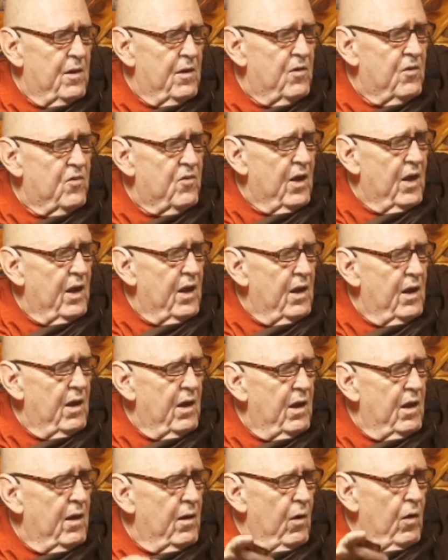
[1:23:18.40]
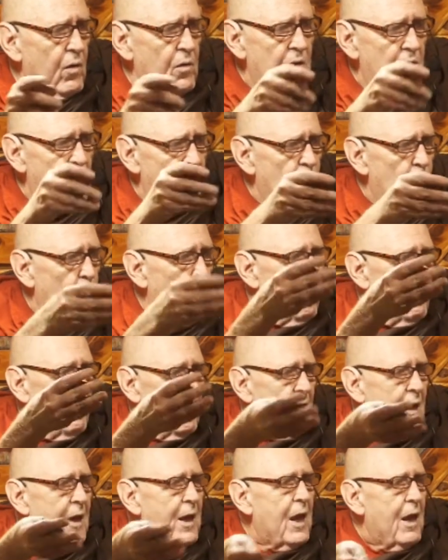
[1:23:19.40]
to the side, and all these
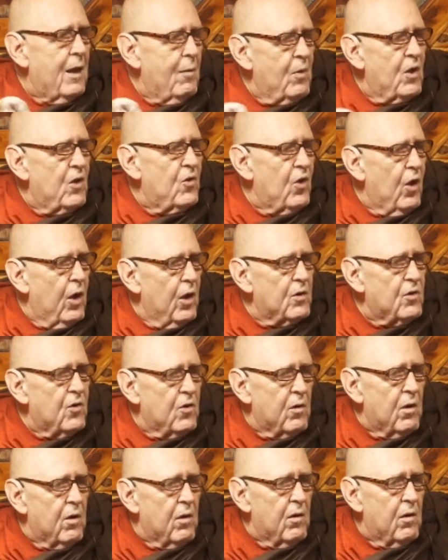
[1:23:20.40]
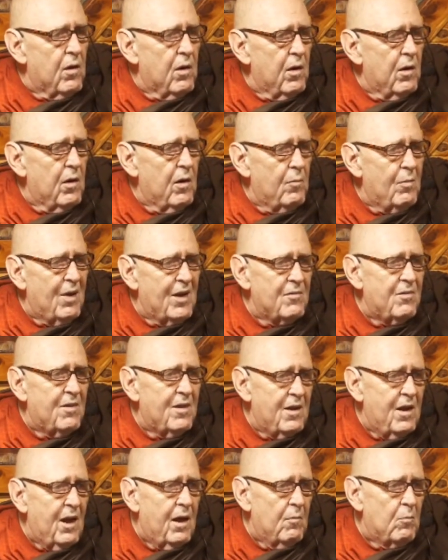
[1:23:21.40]
women came and talked to her about
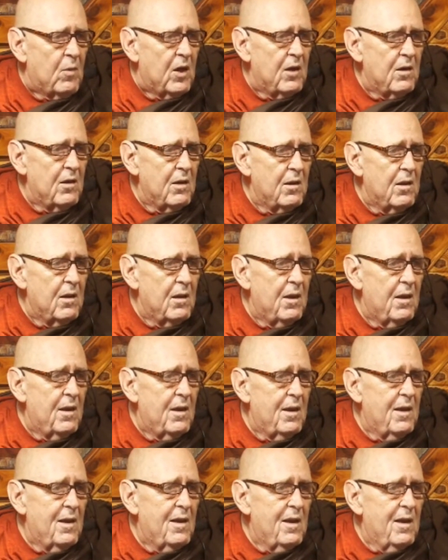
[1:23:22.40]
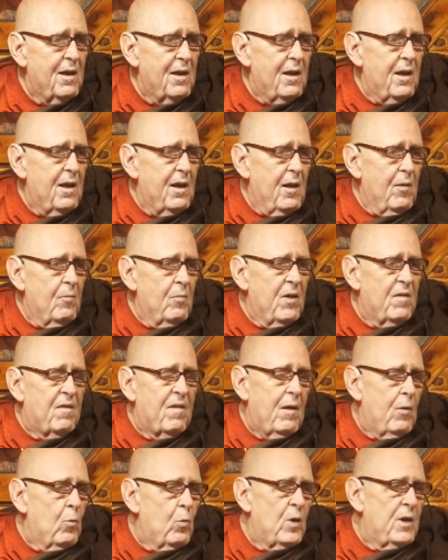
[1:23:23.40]
the Dhamma but
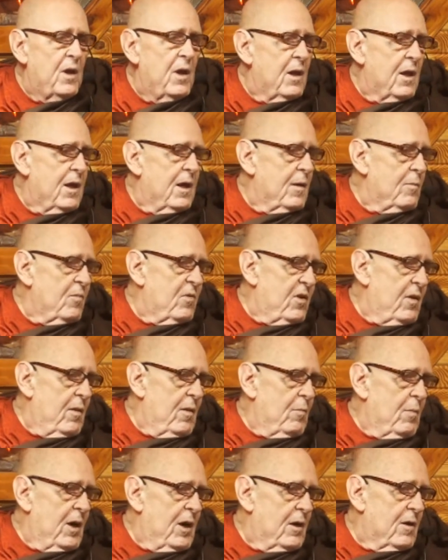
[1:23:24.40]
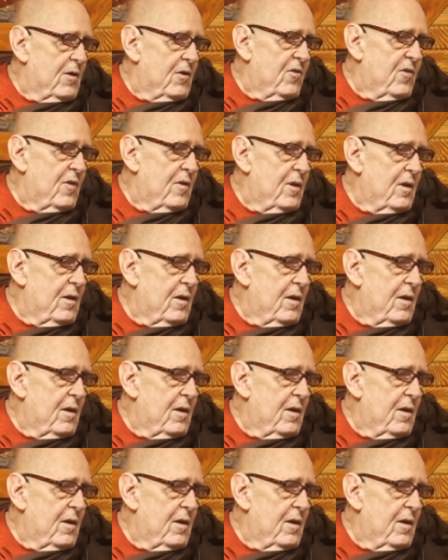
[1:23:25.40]
they wouldn't come to the monks.